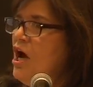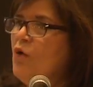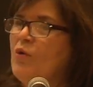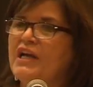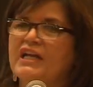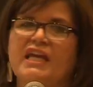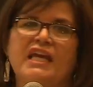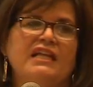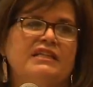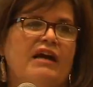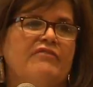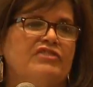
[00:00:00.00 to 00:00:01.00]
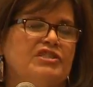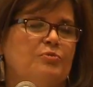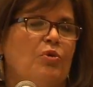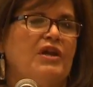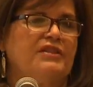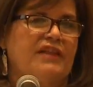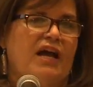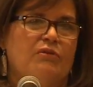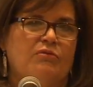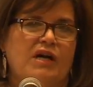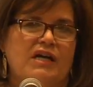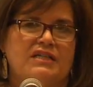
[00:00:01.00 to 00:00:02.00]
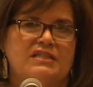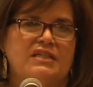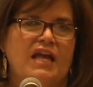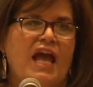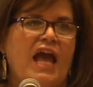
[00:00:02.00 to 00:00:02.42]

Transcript: What a key leverage point that was